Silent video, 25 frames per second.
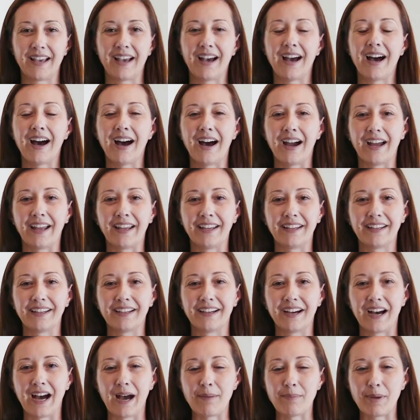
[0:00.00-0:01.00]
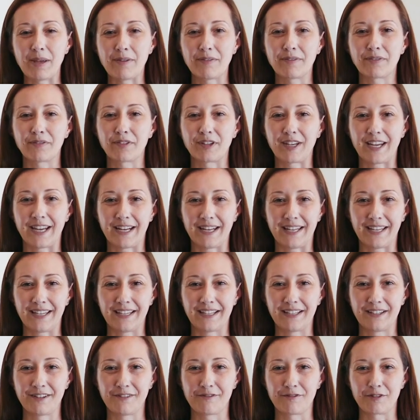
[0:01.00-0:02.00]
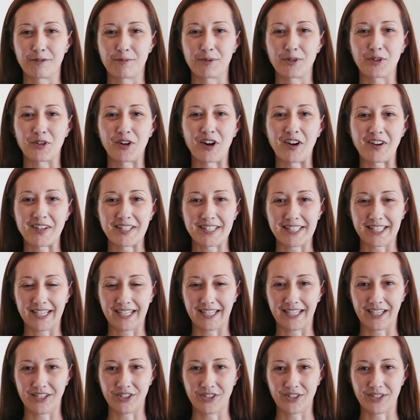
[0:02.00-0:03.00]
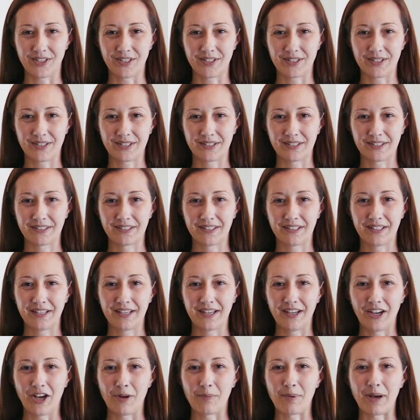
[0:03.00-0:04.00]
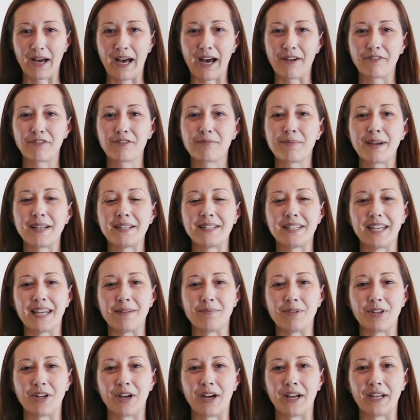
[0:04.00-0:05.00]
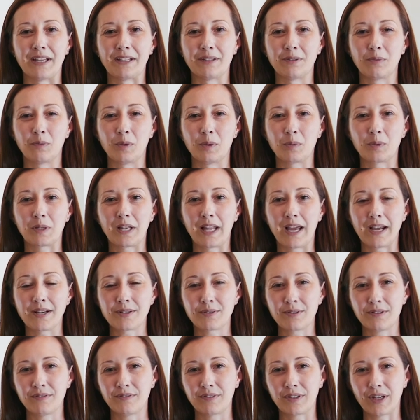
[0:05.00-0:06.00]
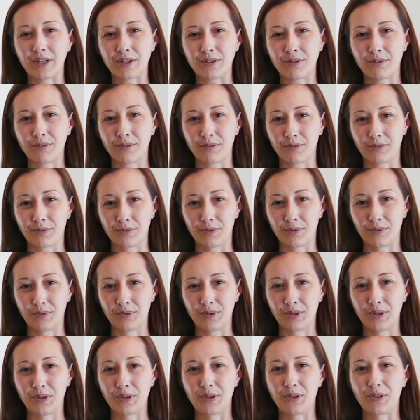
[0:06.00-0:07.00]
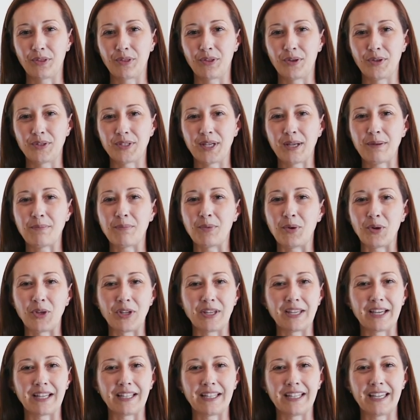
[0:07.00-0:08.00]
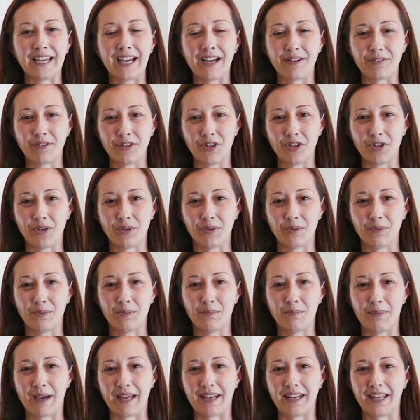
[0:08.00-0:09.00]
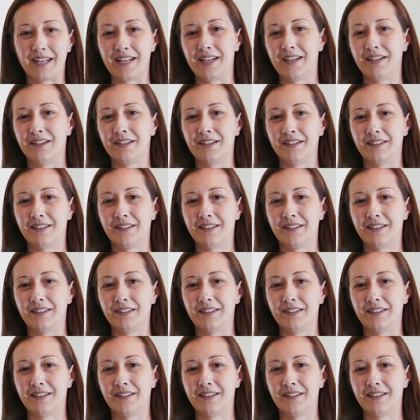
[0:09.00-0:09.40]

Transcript: Hi, I'm Eva Frketic from McGrath Estate Agents. On behalf of my team and I, we would like to invite you through 13 Moyengully Avenue, Mount Annan.